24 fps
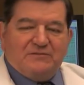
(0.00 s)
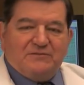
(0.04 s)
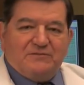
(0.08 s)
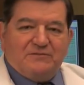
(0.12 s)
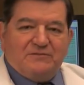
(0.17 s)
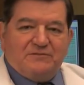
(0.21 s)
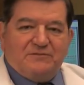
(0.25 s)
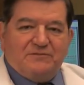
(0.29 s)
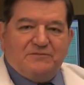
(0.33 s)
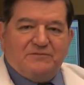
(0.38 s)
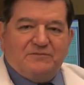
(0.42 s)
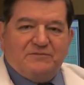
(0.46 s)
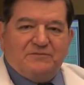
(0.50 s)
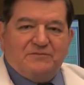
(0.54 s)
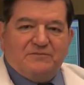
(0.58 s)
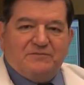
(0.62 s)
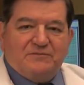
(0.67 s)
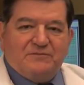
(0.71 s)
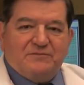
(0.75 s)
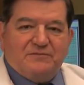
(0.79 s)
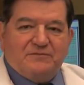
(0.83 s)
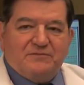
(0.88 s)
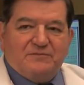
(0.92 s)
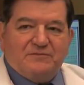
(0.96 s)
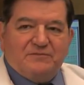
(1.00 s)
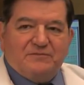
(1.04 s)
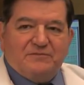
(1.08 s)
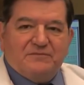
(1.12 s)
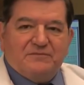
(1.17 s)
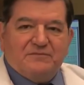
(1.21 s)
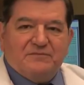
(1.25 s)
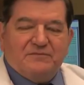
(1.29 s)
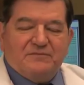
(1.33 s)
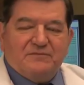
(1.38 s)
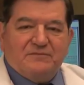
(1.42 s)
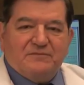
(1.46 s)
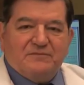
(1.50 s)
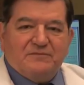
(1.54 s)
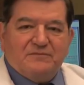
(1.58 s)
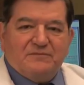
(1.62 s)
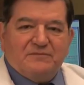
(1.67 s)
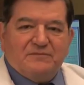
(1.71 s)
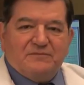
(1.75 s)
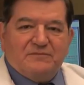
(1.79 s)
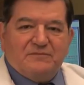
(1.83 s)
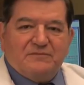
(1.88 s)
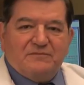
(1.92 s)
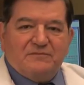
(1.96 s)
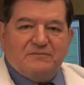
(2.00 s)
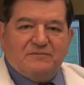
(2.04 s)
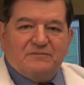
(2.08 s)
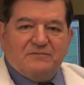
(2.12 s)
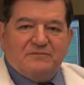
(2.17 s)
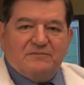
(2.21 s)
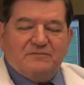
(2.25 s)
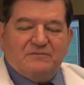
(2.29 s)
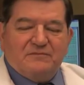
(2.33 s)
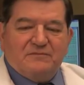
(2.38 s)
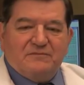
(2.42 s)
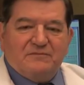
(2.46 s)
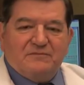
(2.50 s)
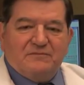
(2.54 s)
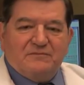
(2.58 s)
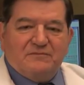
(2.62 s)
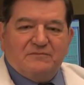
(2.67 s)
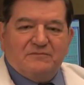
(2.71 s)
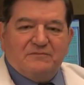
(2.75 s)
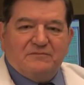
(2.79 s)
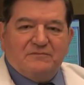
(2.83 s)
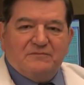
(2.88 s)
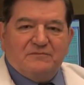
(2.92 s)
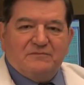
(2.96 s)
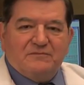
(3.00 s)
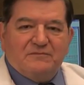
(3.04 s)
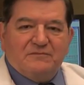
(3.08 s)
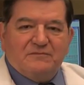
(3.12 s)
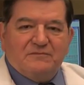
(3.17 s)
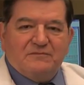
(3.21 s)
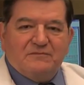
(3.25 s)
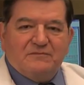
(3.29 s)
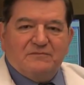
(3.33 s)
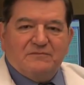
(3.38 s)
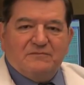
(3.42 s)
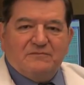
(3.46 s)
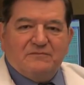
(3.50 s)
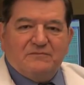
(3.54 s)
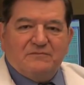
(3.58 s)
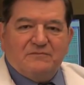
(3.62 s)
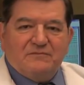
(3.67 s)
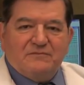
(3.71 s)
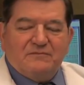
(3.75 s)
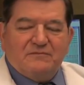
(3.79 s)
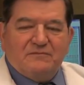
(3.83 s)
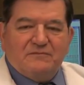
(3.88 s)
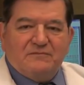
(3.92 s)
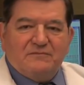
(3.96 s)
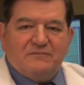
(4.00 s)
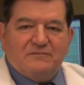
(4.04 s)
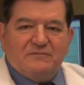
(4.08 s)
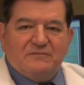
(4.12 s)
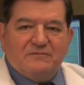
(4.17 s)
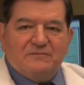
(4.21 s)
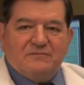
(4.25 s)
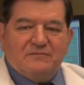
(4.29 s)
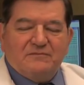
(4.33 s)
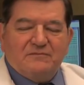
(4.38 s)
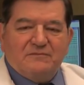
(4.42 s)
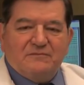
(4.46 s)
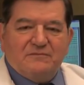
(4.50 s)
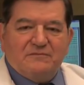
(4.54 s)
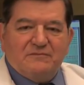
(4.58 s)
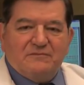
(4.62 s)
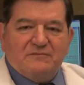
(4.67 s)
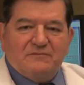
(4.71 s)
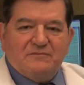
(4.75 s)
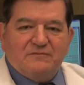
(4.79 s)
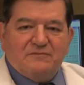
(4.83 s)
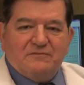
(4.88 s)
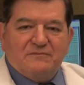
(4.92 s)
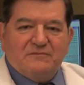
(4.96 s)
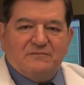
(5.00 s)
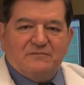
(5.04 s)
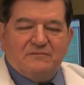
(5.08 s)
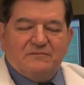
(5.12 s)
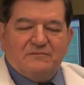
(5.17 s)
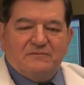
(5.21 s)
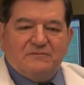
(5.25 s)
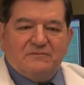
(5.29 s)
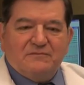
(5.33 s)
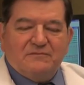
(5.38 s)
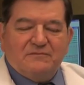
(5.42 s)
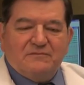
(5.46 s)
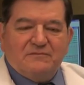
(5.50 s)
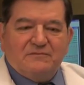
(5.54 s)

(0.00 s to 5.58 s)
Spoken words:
(silent)